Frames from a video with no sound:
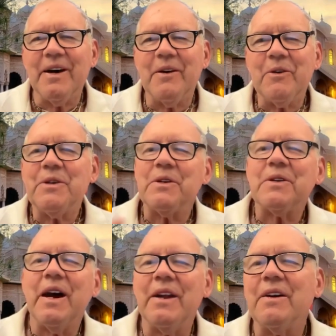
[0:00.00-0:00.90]
We're just
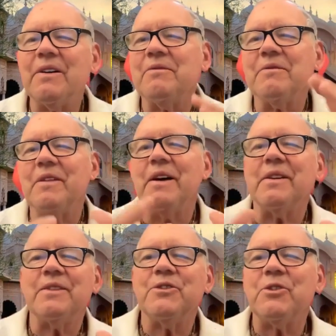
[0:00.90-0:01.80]
kind of like
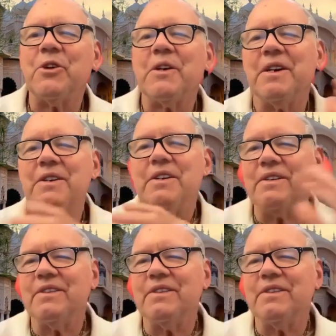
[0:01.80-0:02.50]
jerking